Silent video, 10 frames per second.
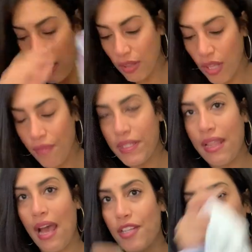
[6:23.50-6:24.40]
loved
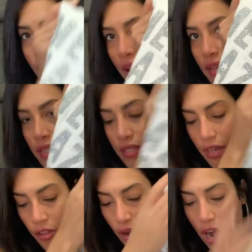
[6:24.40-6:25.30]
that. So that is
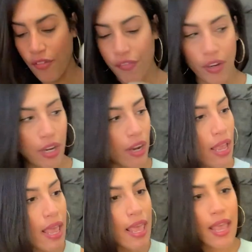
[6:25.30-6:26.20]
another outfit for her.
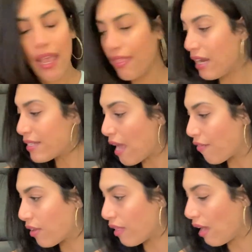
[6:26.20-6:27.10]
And that is
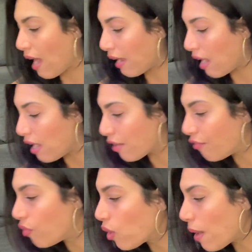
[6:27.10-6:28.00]
everything I got
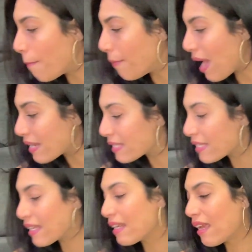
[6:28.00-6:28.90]
for
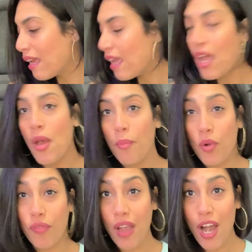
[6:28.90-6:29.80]
Madison
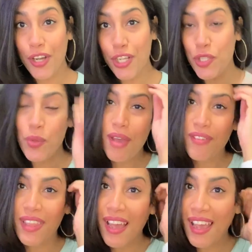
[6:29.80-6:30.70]
moving on to
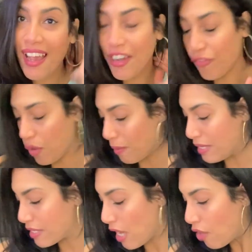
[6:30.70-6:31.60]
everything I got for
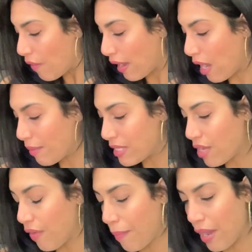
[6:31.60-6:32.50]
myself. I got
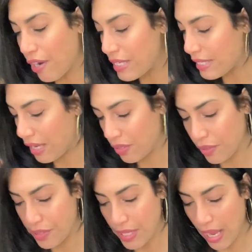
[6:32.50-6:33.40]
myself a pair of
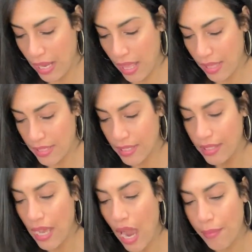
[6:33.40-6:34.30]
sandals and this is a
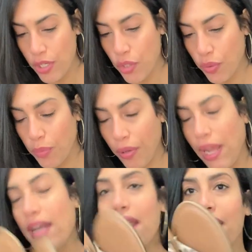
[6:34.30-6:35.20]
Time and True
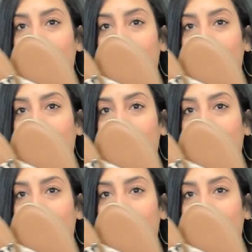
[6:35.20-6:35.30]
brand and it